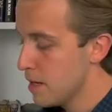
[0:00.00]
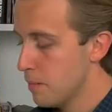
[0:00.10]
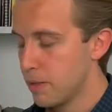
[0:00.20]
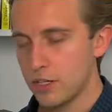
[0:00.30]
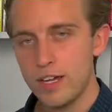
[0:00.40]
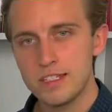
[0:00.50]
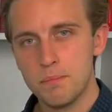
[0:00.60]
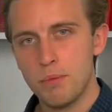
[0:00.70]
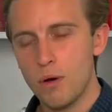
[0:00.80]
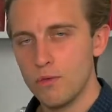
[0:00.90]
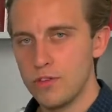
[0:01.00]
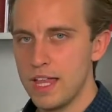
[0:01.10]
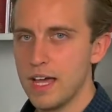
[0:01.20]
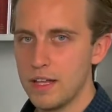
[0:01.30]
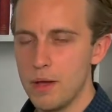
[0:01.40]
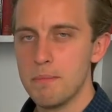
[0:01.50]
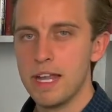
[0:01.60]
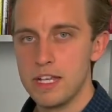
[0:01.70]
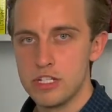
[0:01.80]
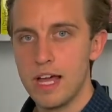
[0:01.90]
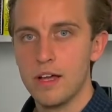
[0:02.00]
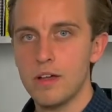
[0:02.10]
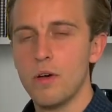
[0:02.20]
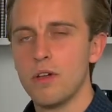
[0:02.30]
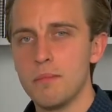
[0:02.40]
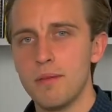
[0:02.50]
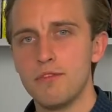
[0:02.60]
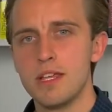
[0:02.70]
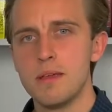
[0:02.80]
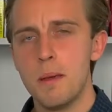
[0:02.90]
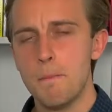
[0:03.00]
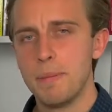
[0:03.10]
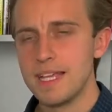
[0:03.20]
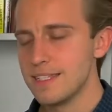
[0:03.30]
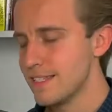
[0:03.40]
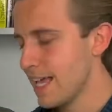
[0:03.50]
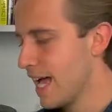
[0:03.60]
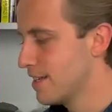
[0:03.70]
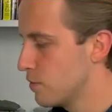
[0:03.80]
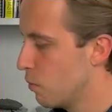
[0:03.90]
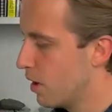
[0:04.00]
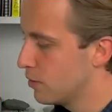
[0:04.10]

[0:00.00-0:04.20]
but I create a pot for that and I manage that on a monthly basis as well.